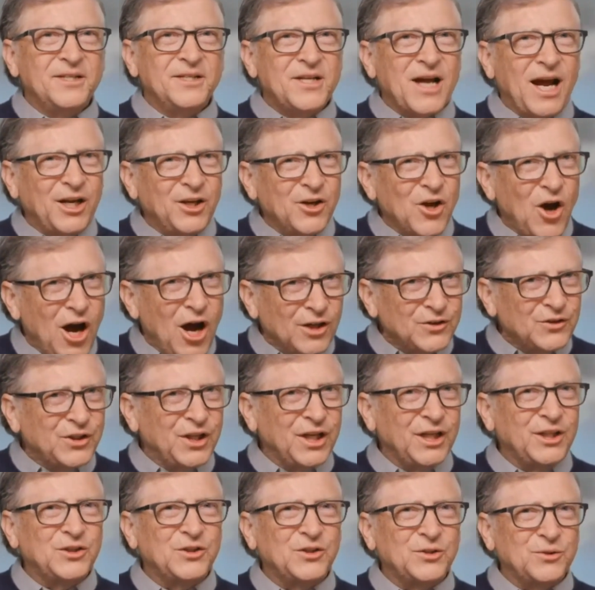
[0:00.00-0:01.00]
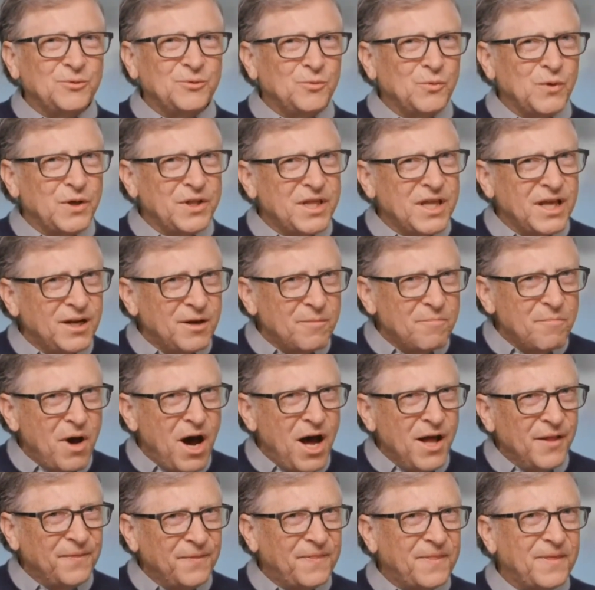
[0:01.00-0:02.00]
diagnostics within a
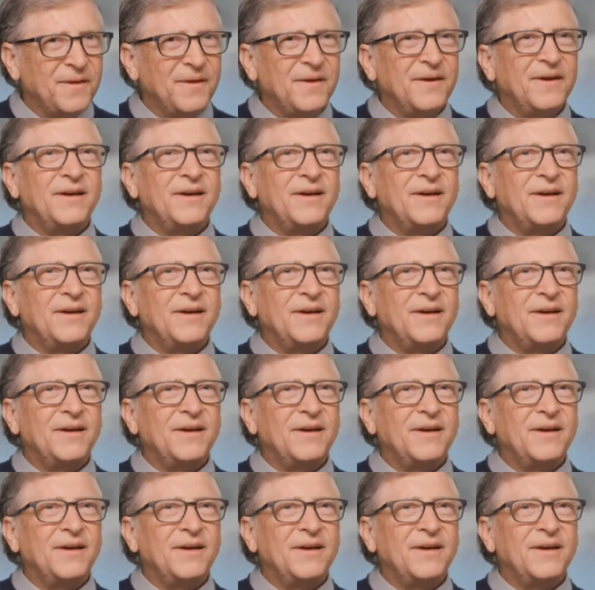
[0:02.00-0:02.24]
month.